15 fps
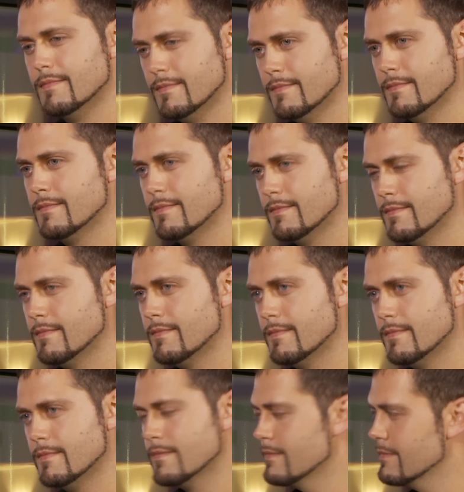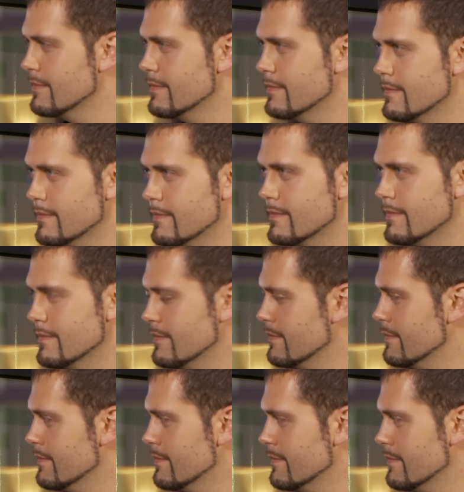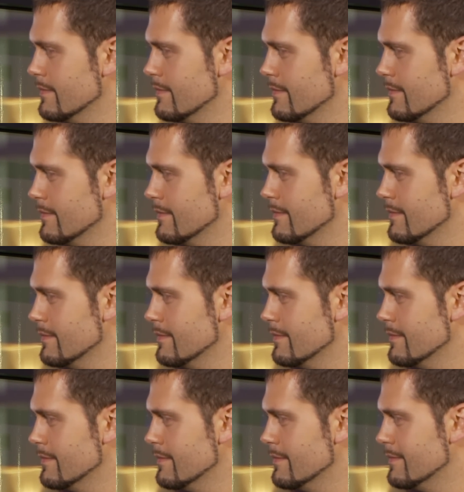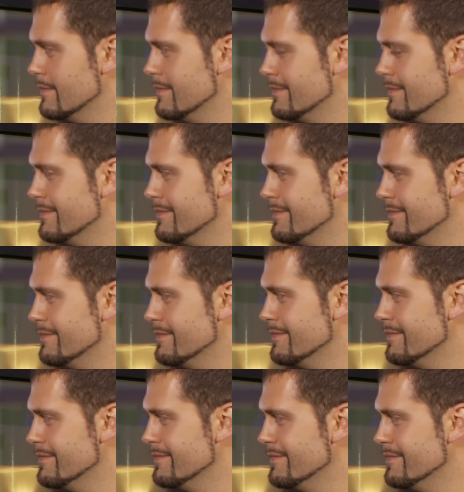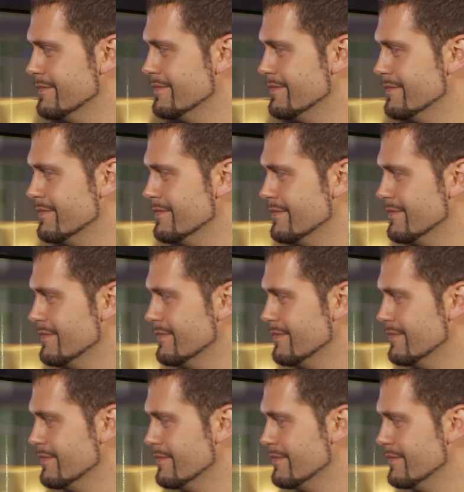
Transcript: No words are spoken by the person on screen.